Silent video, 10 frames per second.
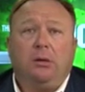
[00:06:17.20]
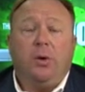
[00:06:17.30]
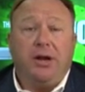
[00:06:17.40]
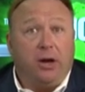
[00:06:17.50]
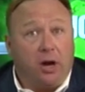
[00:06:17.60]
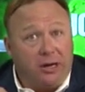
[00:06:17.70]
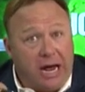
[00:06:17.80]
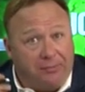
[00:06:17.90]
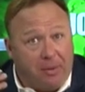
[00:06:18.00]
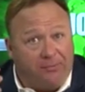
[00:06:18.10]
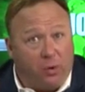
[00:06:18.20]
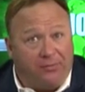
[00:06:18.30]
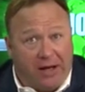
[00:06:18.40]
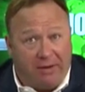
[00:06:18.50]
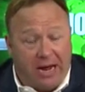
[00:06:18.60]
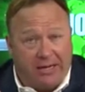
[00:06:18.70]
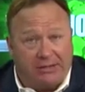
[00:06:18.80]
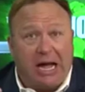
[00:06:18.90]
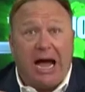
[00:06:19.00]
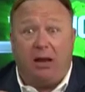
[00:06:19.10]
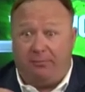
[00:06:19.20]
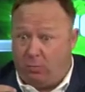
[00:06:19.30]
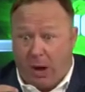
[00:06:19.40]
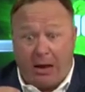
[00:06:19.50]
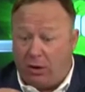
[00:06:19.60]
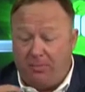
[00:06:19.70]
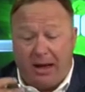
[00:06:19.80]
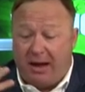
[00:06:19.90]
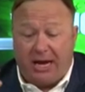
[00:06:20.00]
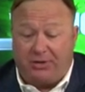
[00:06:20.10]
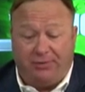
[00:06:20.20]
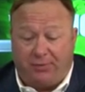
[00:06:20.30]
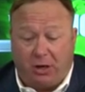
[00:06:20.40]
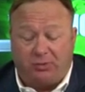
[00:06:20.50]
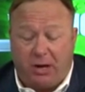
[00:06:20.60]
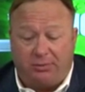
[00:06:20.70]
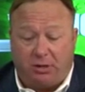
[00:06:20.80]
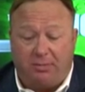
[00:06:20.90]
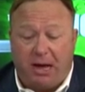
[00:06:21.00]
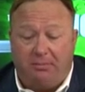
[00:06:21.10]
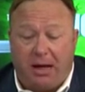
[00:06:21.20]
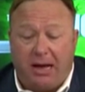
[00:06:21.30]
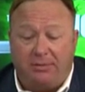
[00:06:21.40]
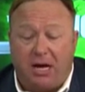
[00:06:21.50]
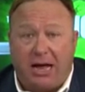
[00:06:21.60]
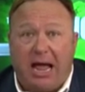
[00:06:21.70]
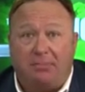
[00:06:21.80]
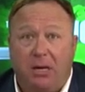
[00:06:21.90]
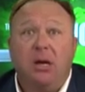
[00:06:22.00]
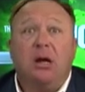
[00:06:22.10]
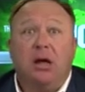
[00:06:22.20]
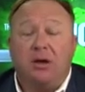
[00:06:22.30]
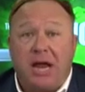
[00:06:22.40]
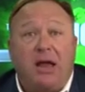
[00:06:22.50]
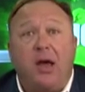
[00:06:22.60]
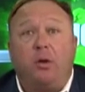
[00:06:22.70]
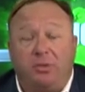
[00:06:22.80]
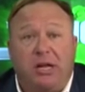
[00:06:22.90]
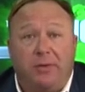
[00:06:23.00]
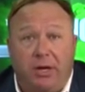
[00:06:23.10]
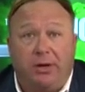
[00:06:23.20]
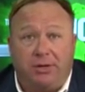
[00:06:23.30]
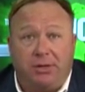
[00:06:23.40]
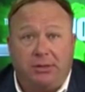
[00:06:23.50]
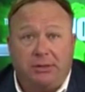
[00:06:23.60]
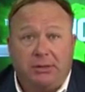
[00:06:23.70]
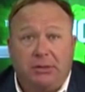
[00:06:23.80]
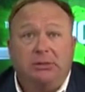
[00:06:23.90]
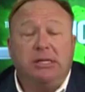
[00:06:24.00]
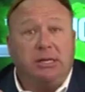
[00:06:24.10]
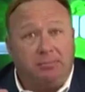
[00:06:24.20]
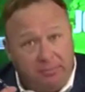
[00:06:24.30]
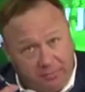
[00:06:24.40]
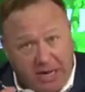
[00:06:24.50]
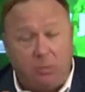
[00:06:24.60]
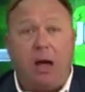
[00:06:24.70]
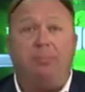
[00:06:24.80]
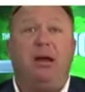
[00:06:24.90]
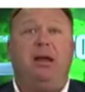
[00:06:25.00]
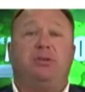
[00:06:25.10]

We didn't learn that for about 4 or 5 days. I learned about it actually first when I was told about it by Doug Agman. A day later, it was in the news that the NYPD